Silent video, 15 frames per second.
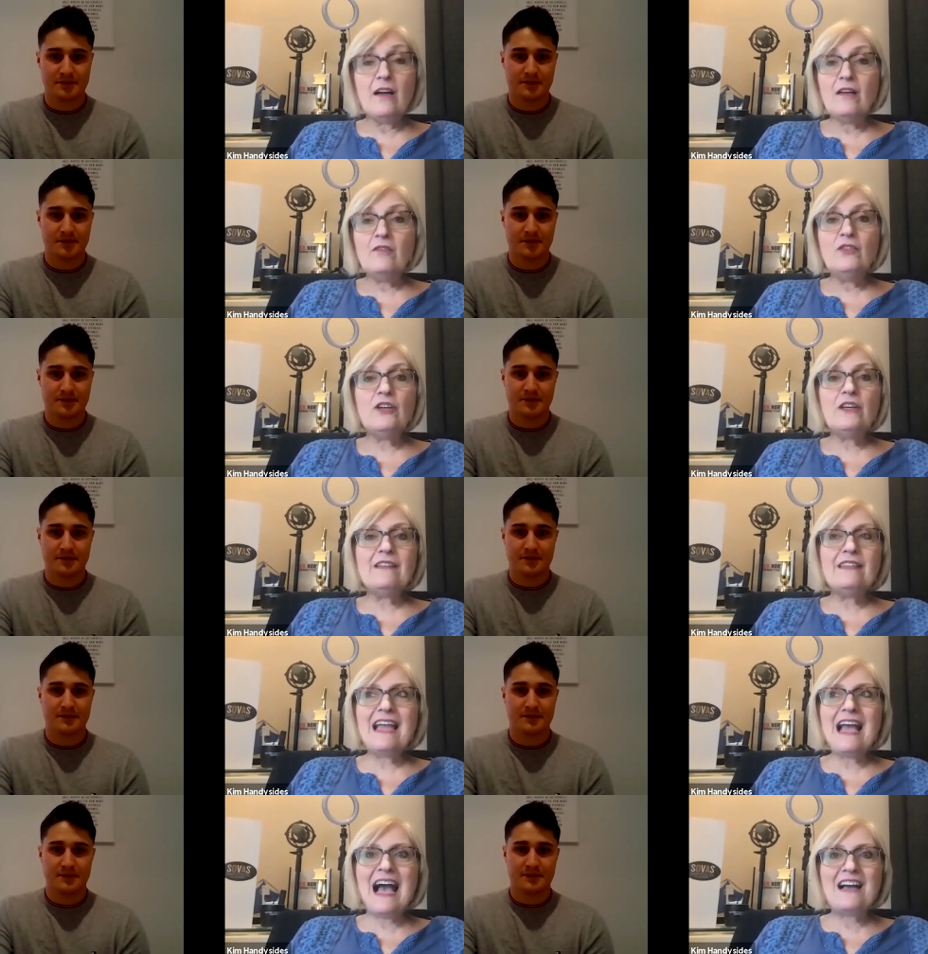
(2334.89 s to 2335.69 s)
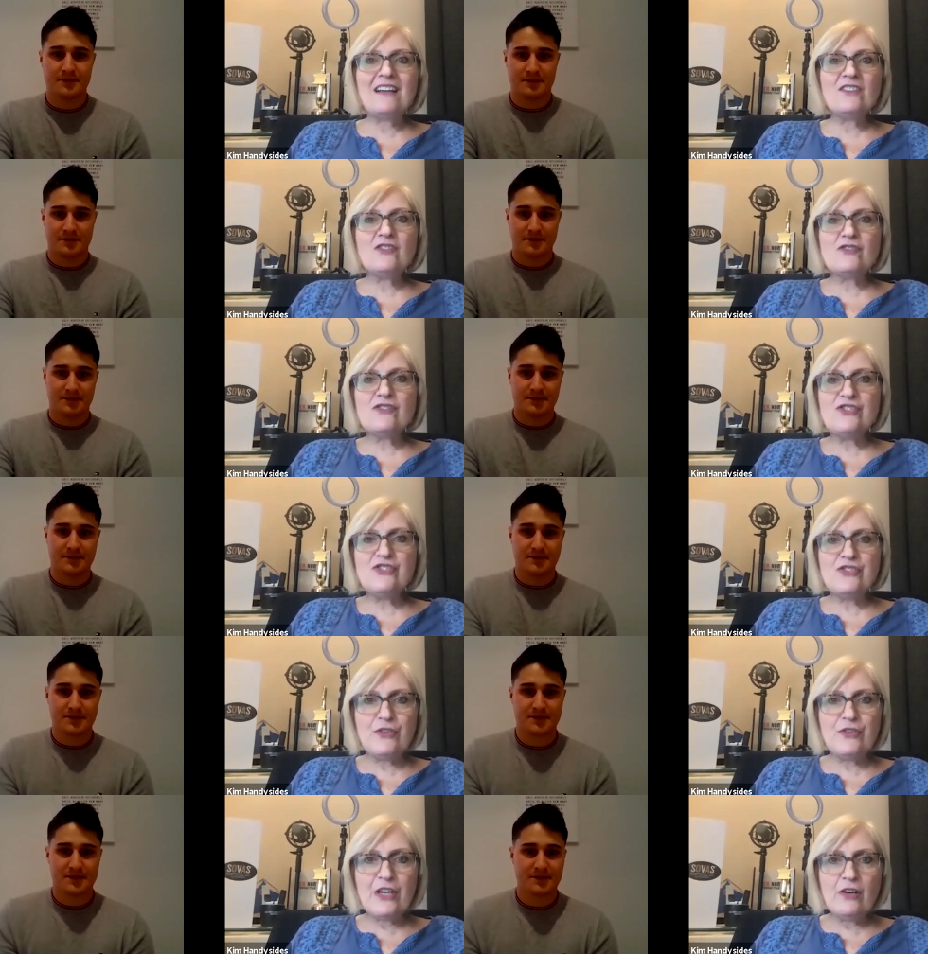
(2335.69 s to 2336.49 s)
Speaker 1: look at the Actor
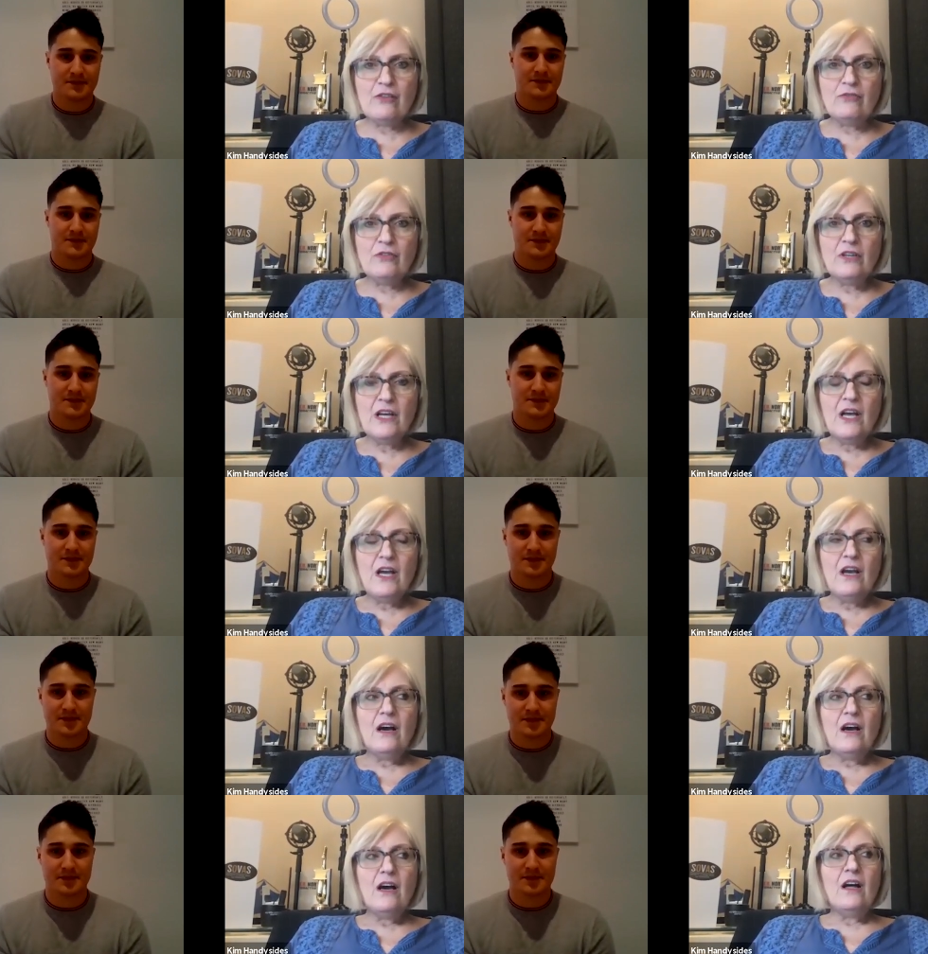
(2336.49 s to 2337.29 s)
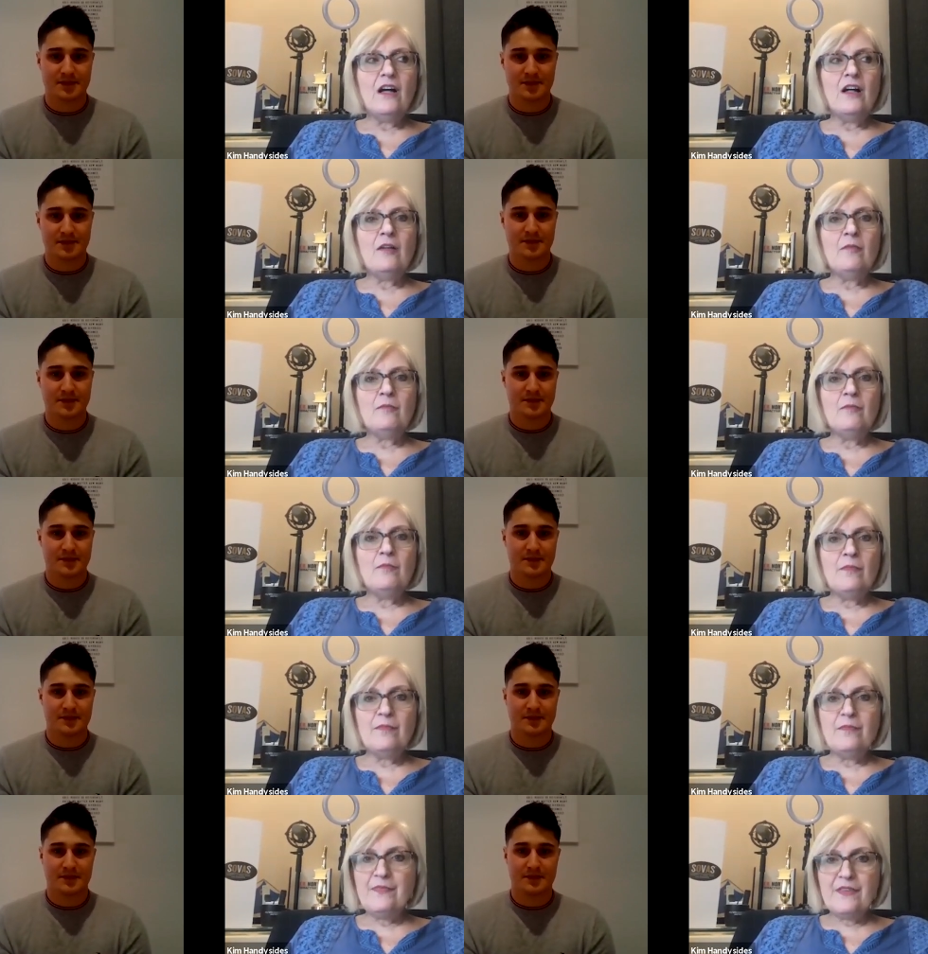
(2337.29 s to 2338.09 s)
Studio,
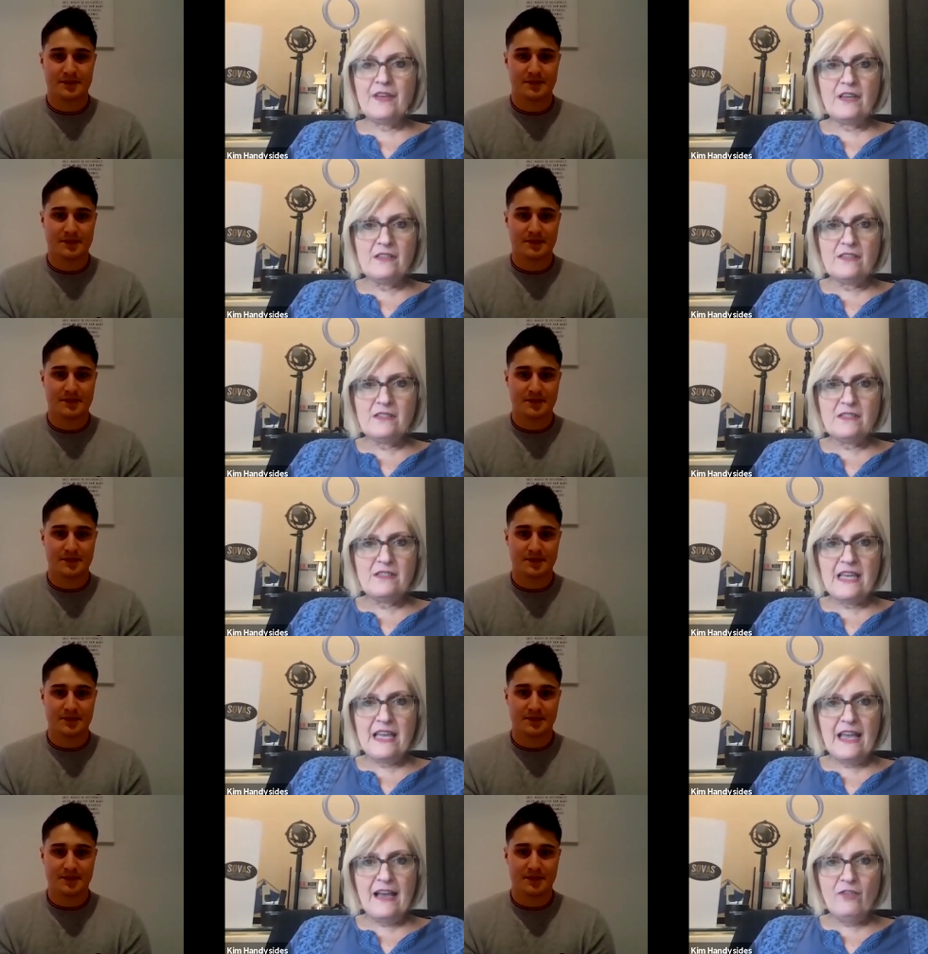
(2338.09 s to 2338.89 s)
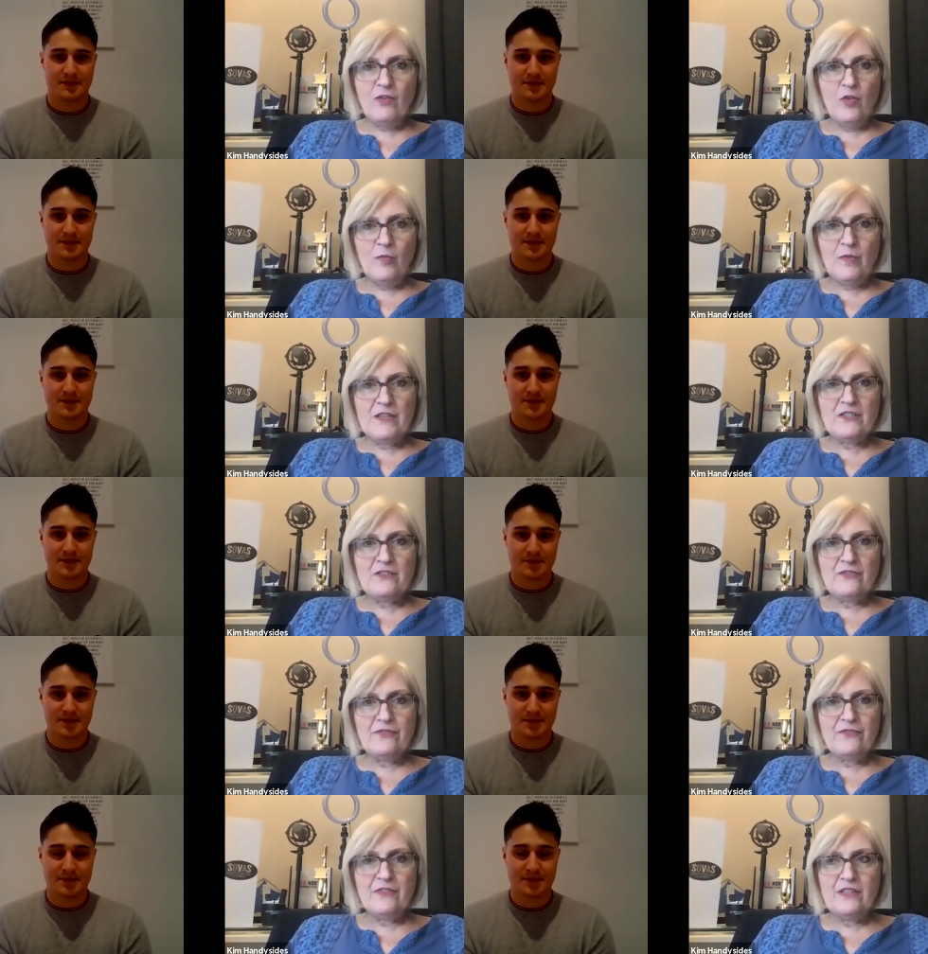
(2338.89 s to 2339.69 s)
um, because they have a whole bunch
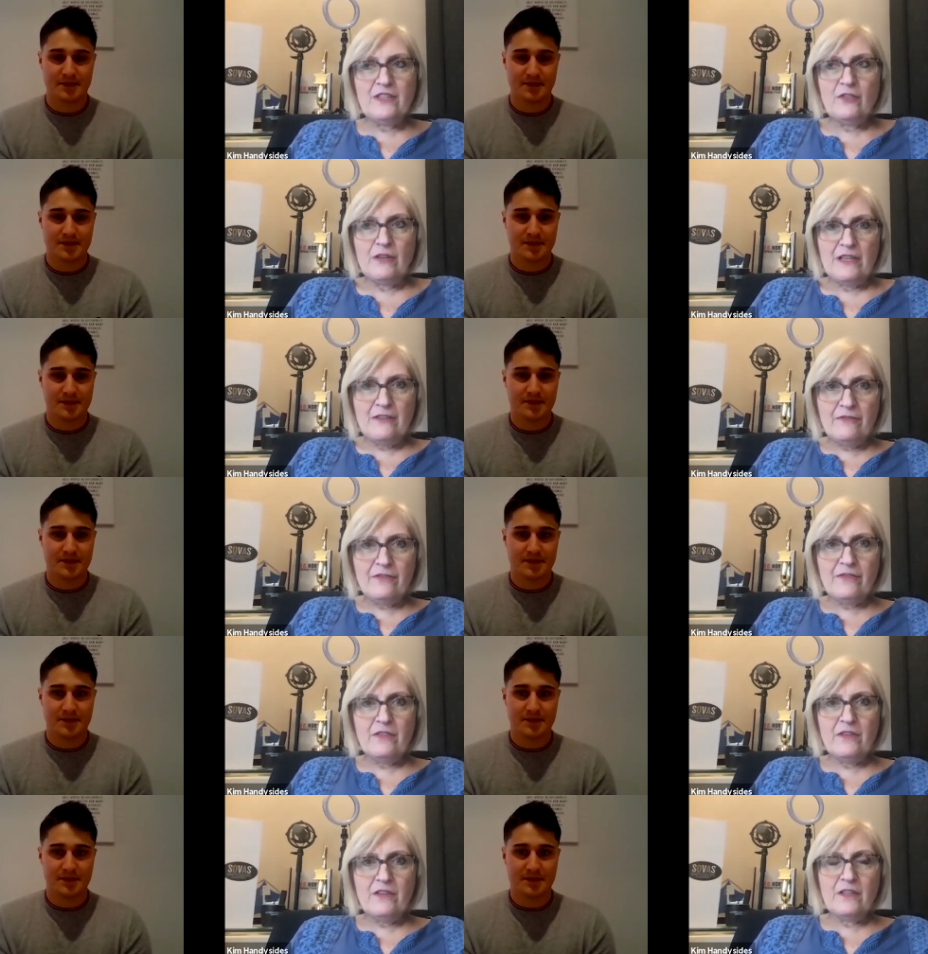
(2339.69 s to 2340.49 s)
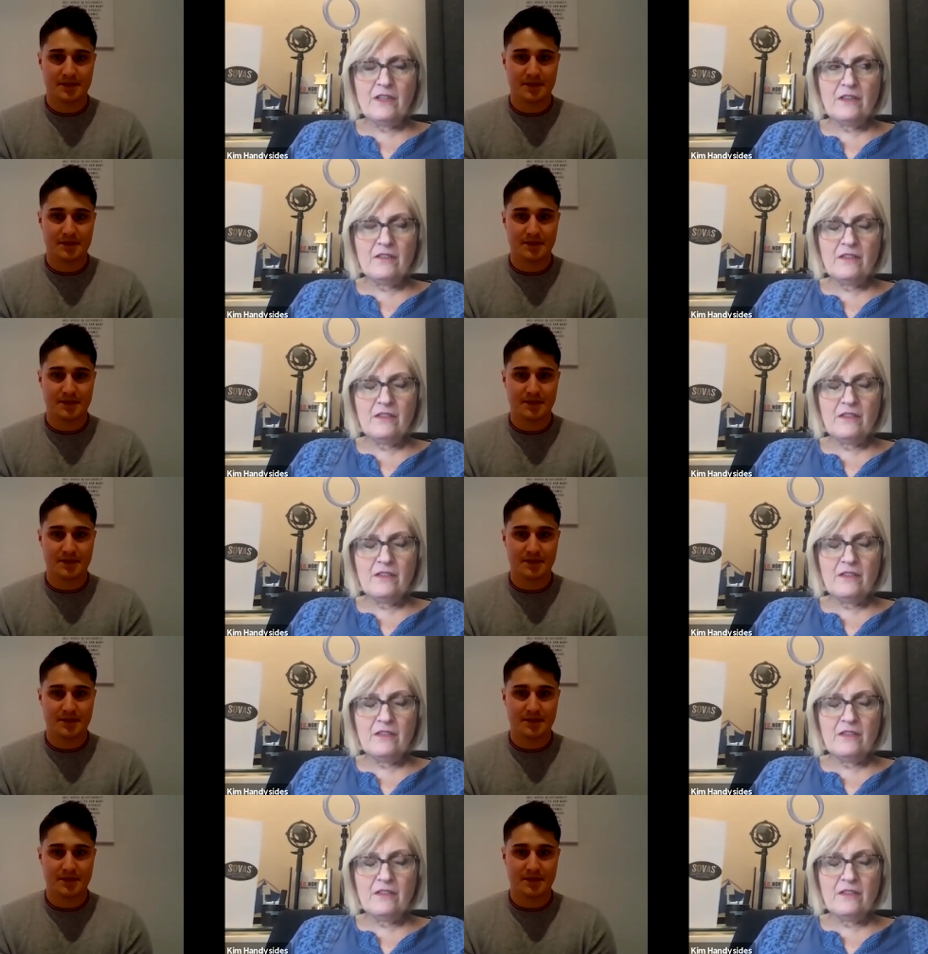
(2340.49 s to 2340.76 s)
of you know in uh,